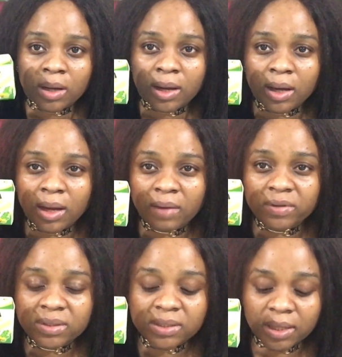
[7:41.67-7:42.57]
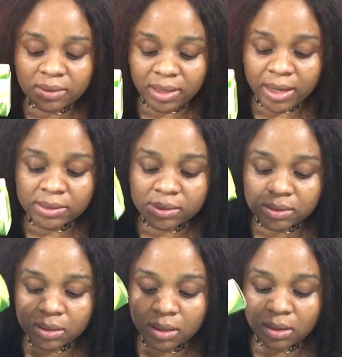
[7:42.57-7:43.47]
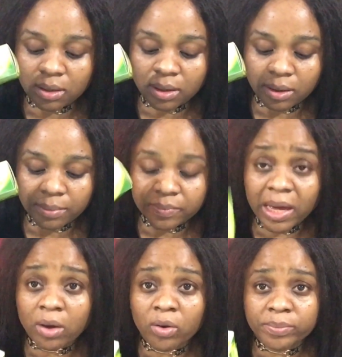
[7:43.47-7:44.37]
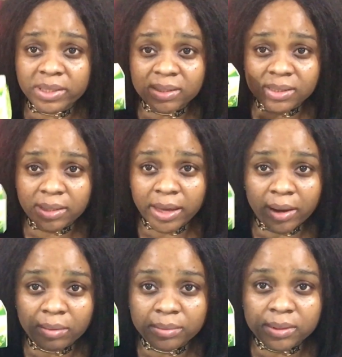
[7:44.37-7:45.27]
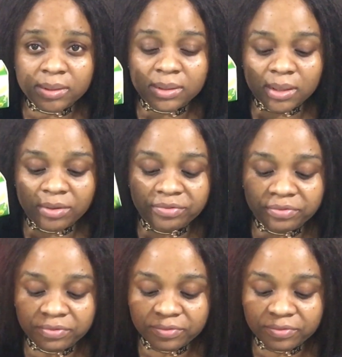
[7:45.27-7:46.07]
having said that, I hope this helps. If